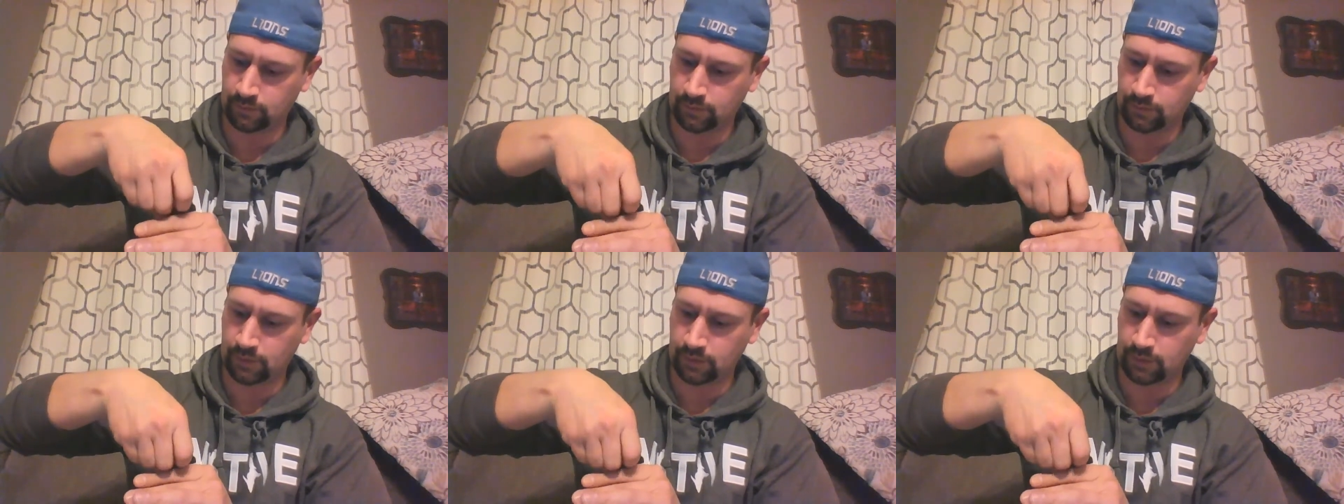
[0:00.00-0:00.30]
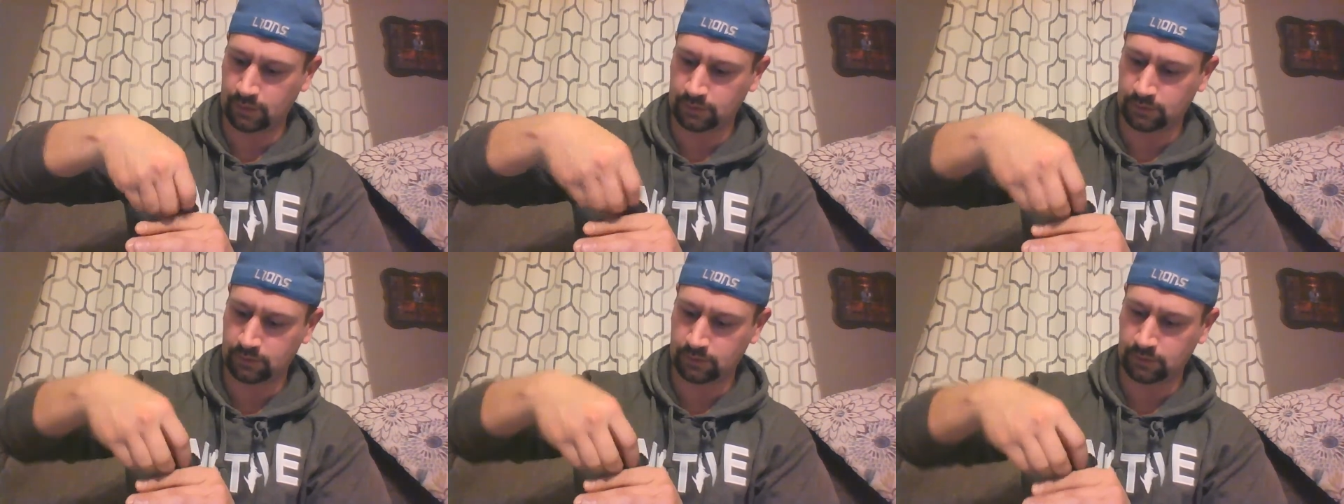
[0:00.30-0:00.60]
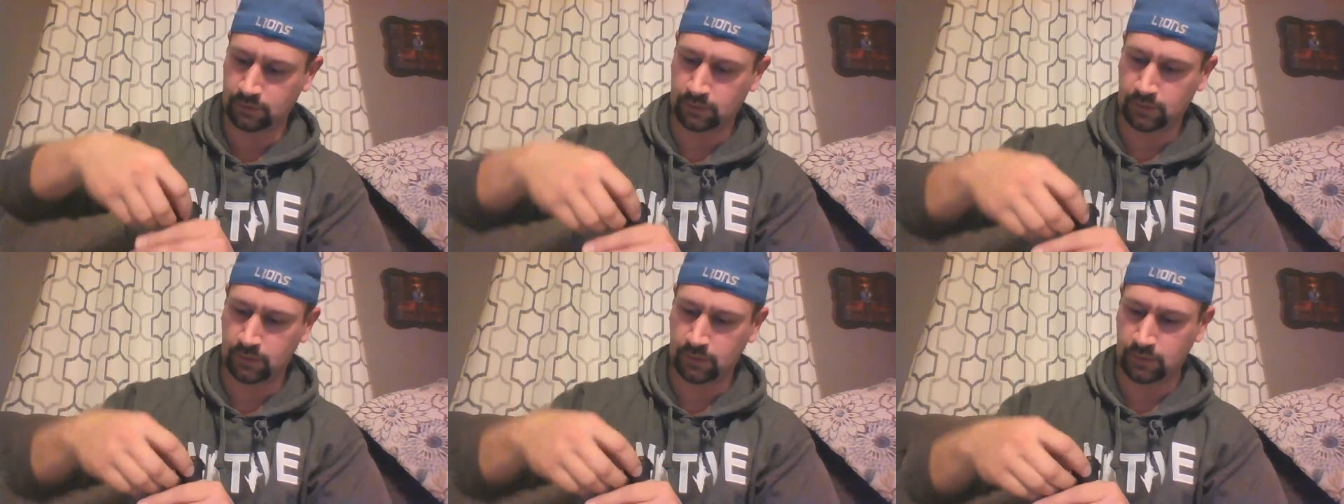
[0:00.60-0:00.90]
but
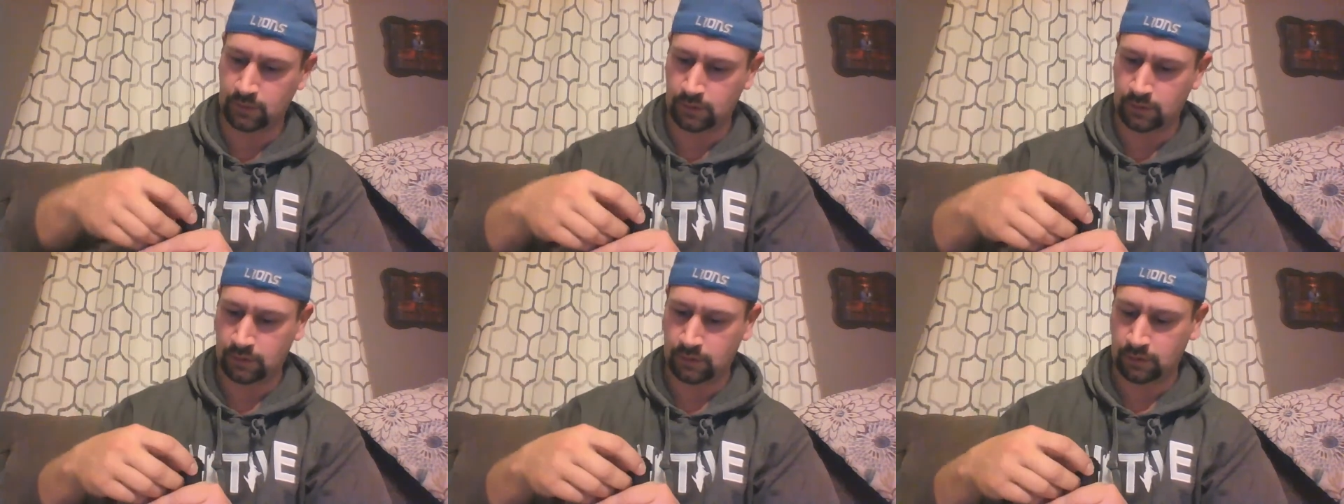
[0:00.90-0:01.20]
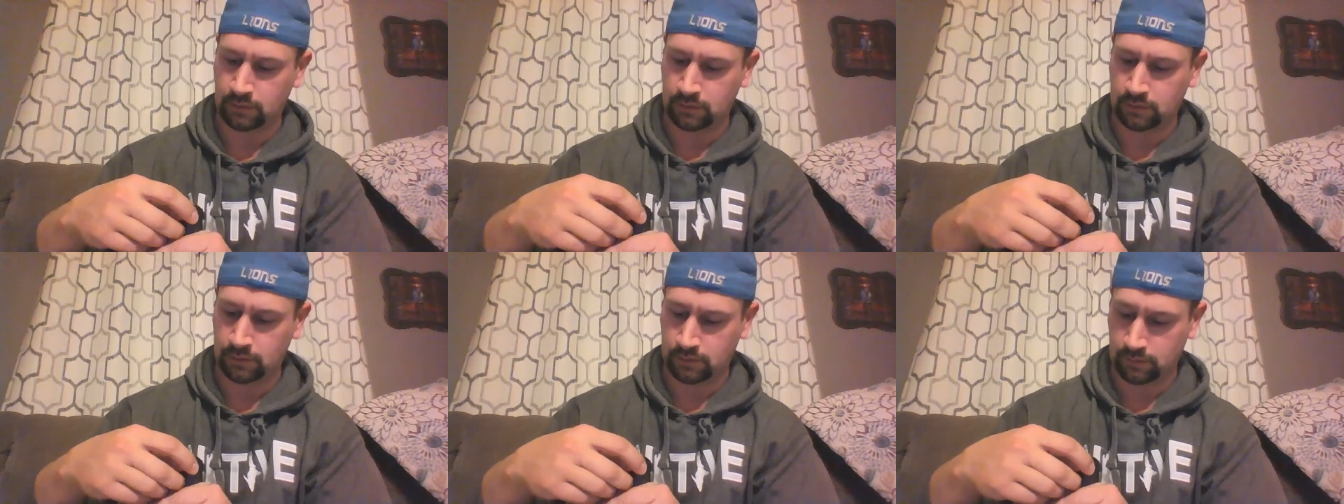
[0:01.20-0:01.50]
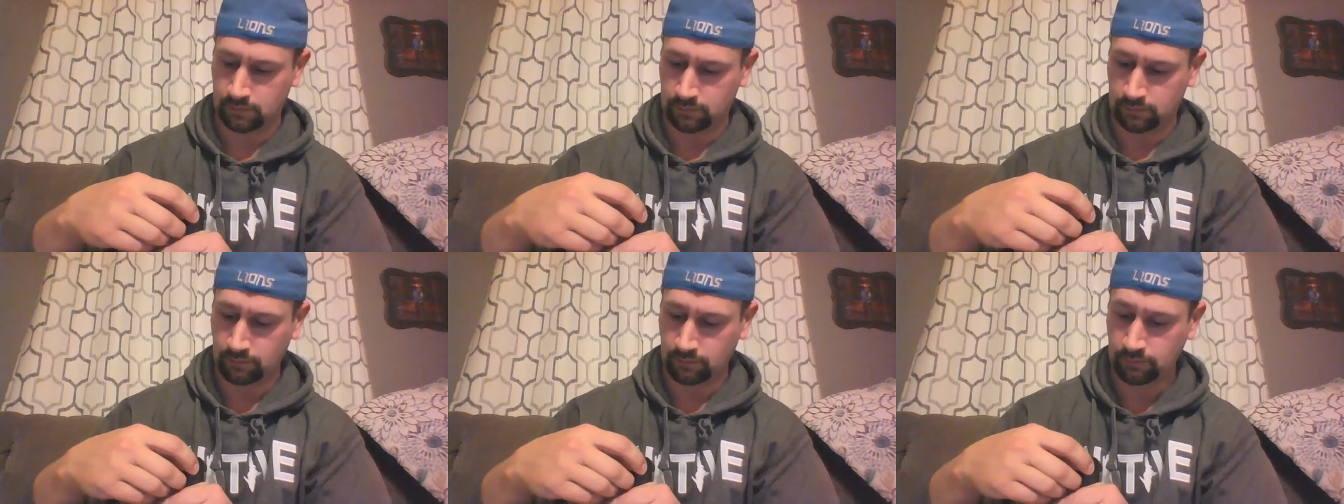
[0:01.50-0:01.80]
that's
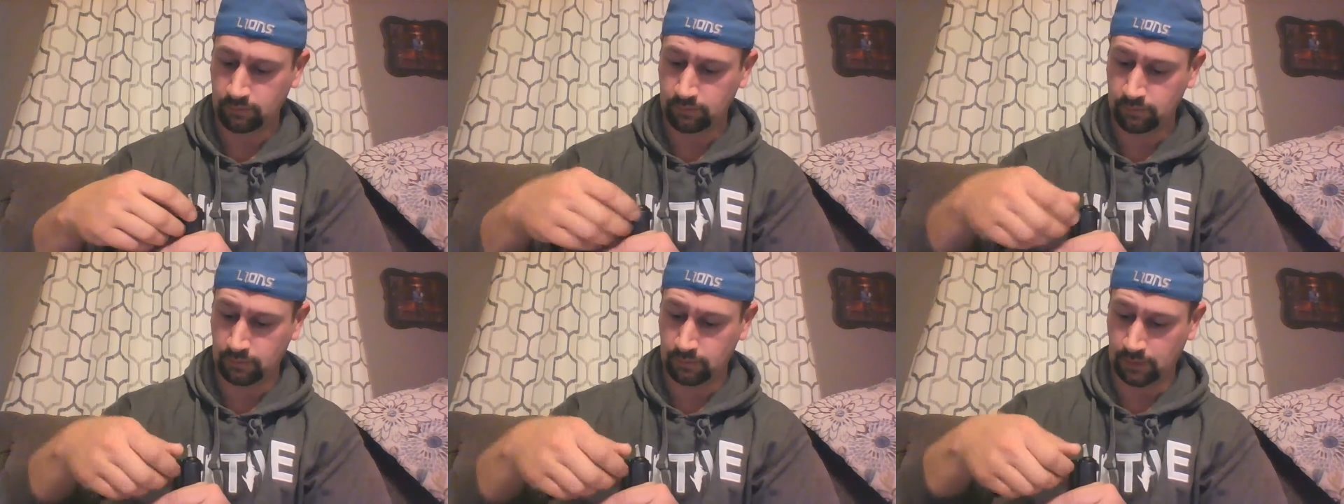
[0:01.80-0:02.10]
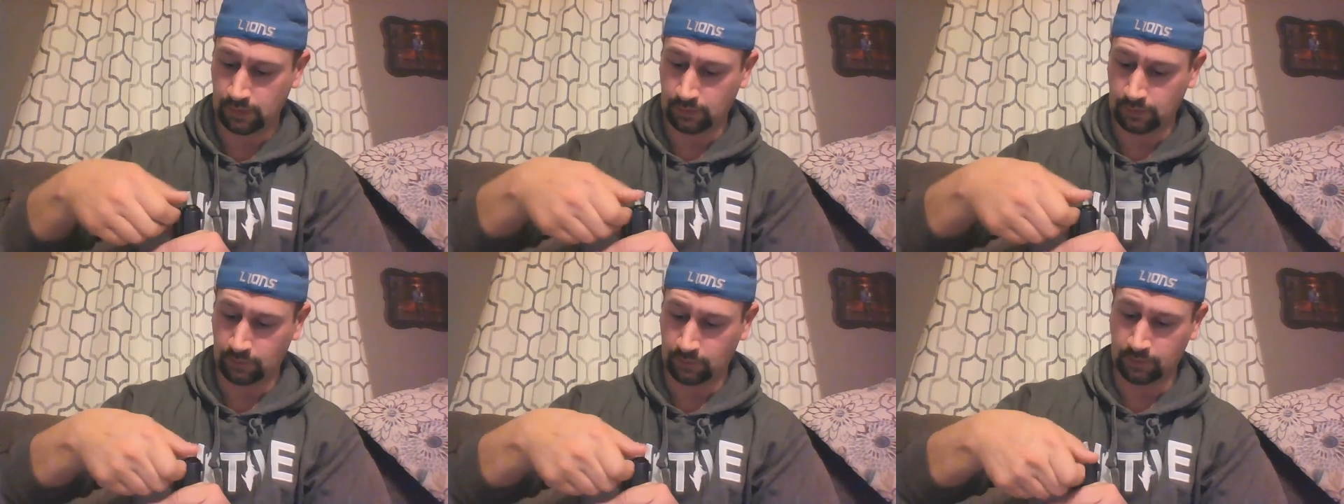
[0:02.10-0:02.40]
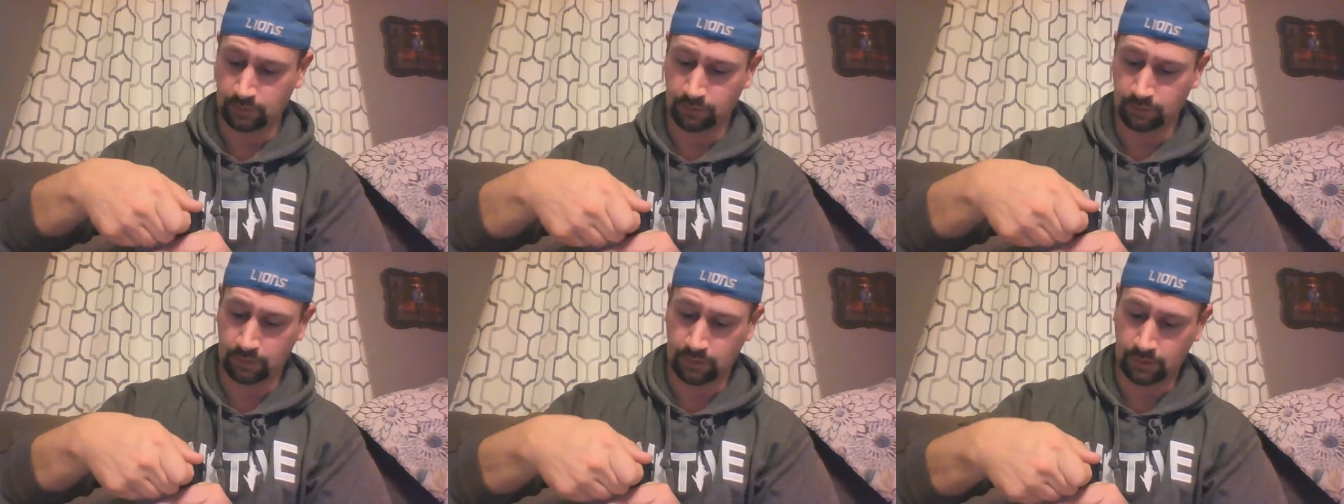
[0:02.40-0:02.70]
how I
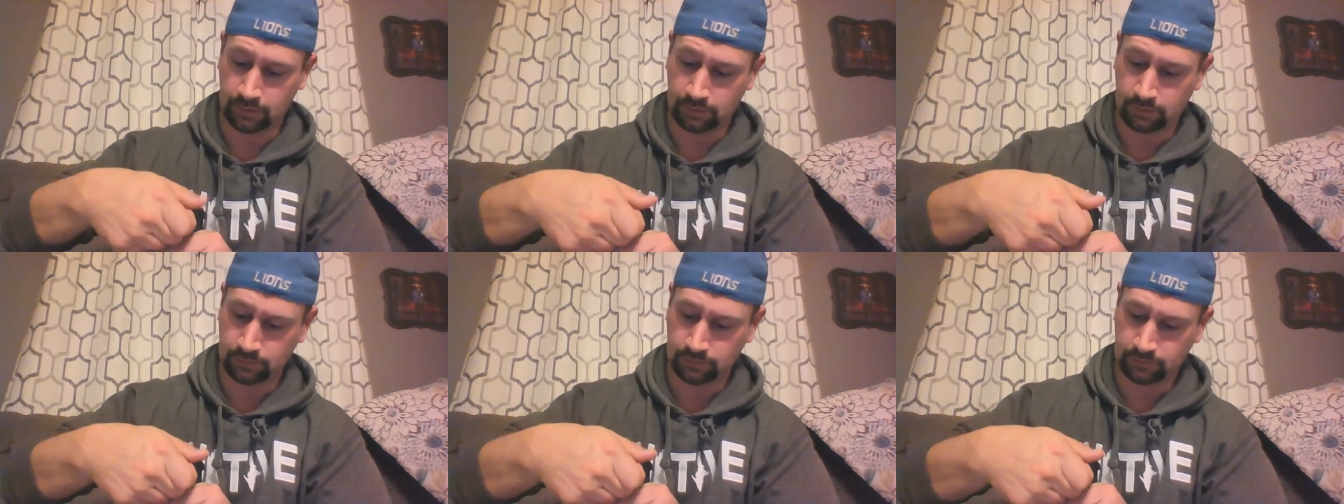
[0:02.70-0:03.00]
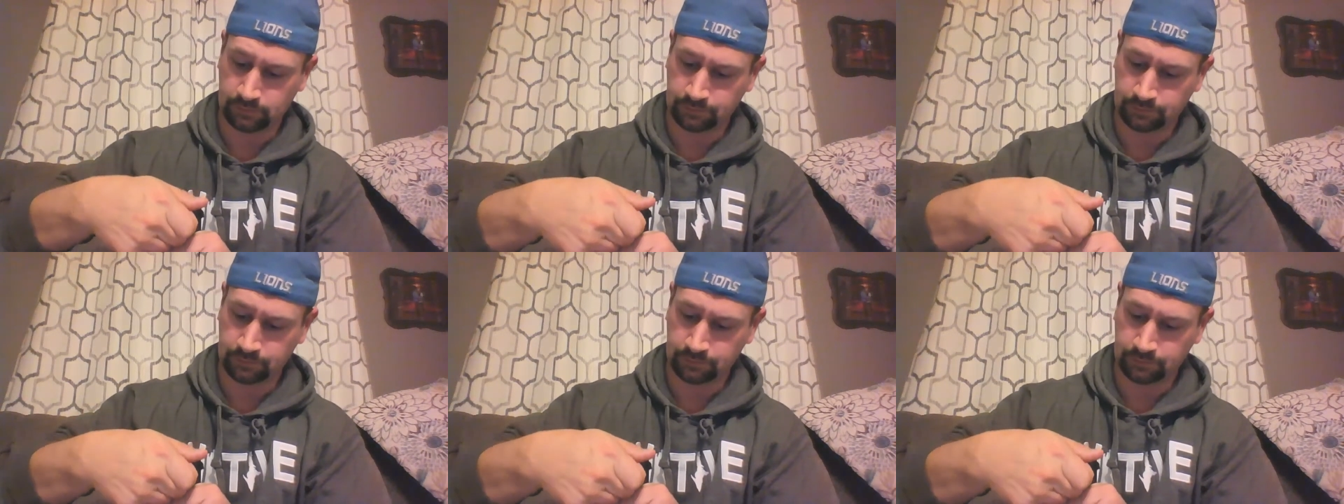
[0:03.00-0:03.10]
do that.